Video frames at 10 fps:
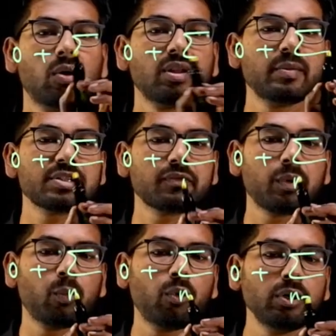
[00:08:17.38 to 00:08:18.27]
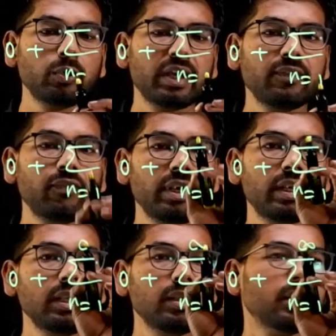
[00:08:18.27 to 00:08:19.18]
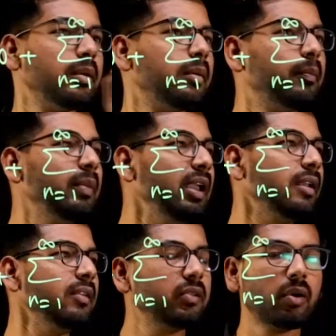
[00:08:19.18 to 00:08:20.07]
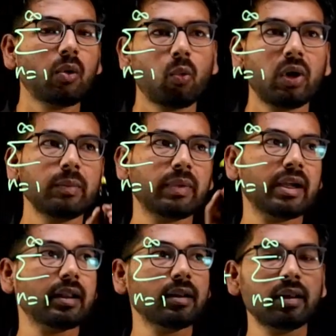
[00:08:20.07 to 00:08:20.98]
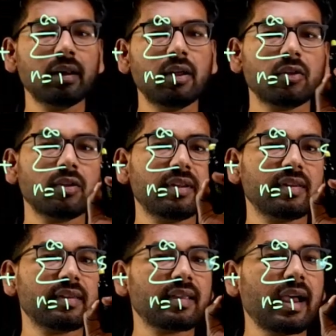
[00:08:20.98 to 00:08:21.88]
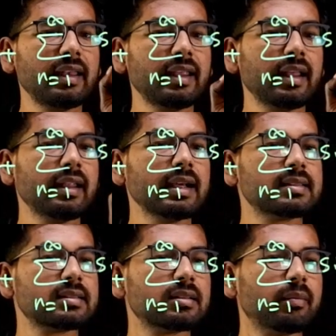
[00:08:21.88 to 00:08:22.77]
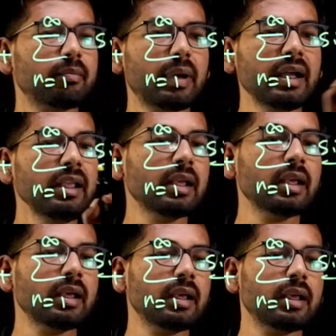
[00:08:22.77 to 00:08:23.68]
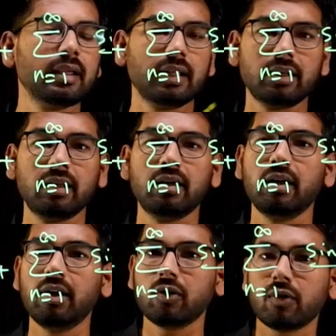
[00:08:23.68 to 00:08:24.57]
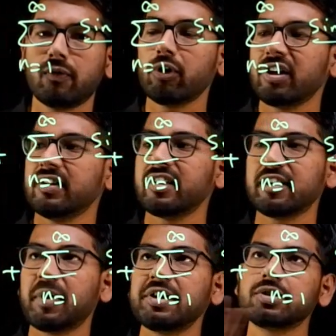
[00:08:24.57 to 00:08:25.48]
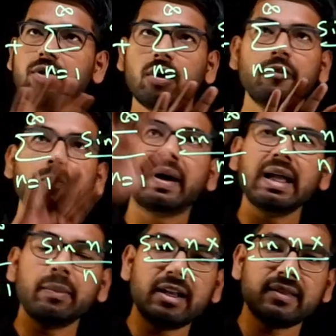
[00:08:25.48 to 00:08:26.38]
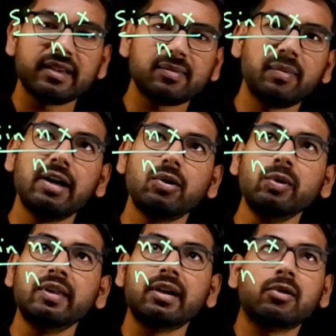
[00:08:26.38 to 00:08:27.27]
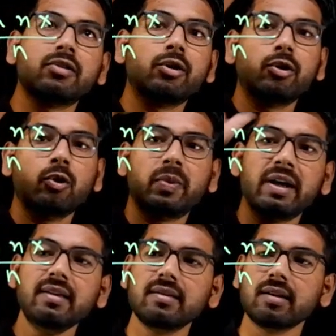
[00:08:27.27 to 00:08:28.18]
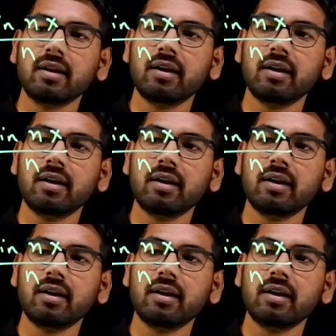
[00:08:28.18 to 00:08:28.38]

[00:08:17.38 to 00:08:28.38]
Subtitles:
summation from 1 to infinity, bn is 1 by n, so this is sin nx by n. So Fourier series expansion of pi minus x by 2 in the interval 0 to 2 pi is